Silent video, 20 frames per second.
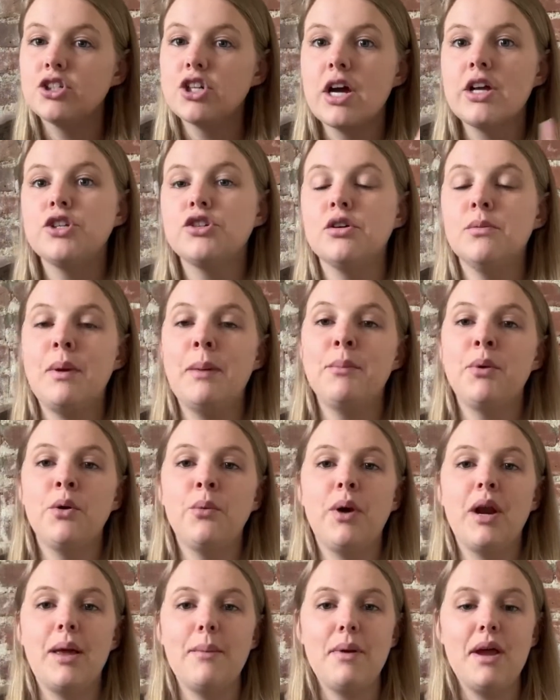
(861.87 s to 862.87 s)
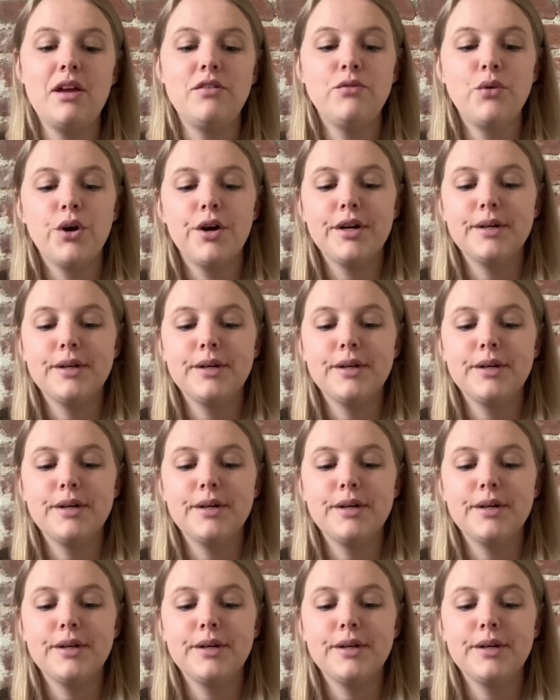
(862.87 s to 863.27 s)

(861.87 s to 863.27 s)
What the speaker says: tried to remember what I paid for